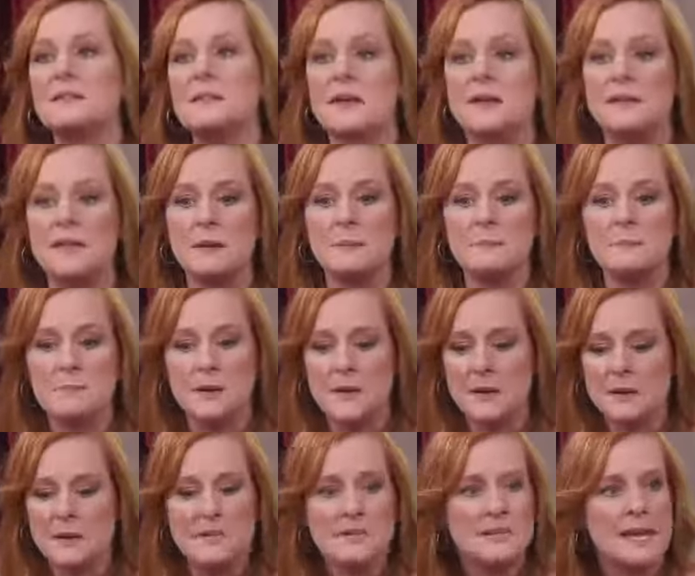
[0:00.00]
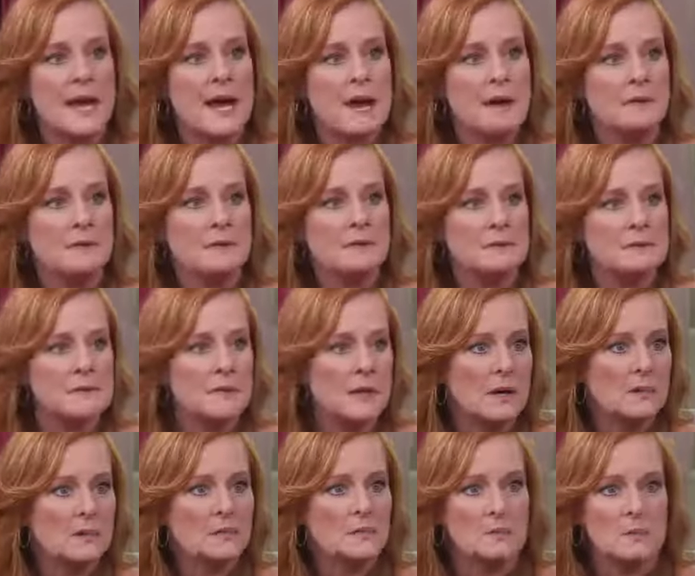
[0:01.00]
then they pared it down, you
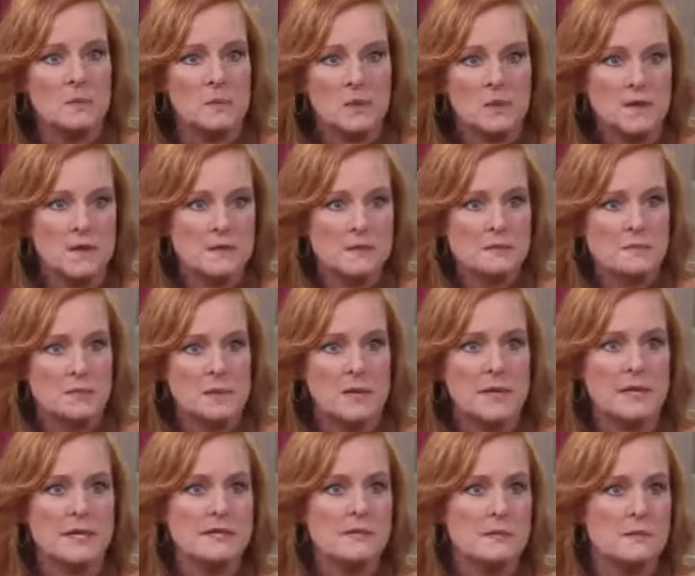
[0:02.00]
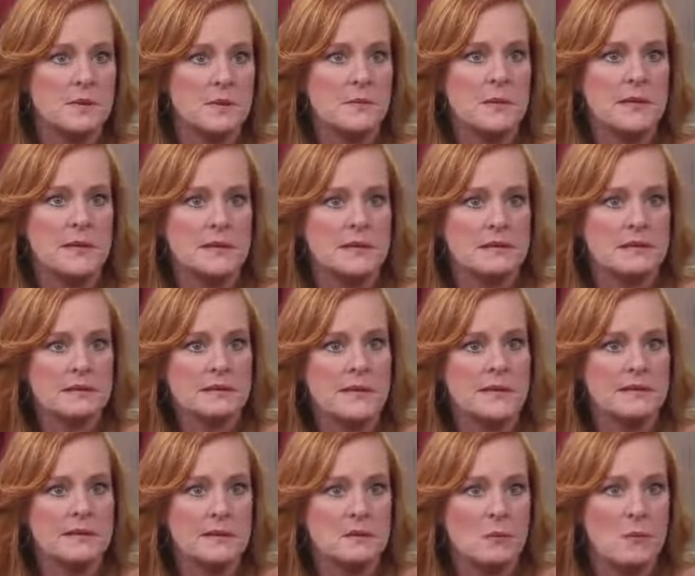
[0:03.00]
know, more kids. And we went in and
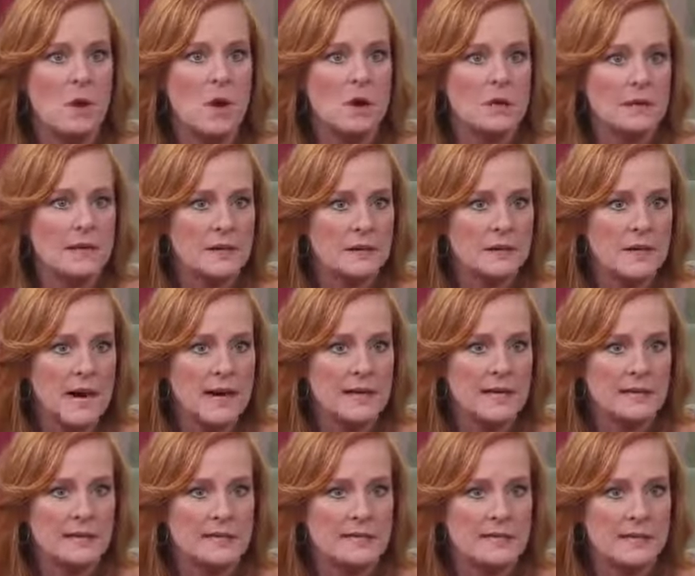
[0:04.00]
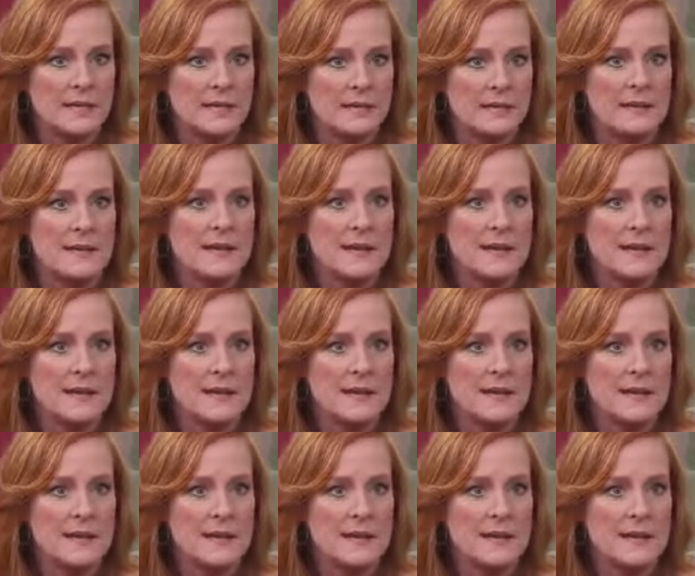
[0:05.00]
read the walnut cracking scene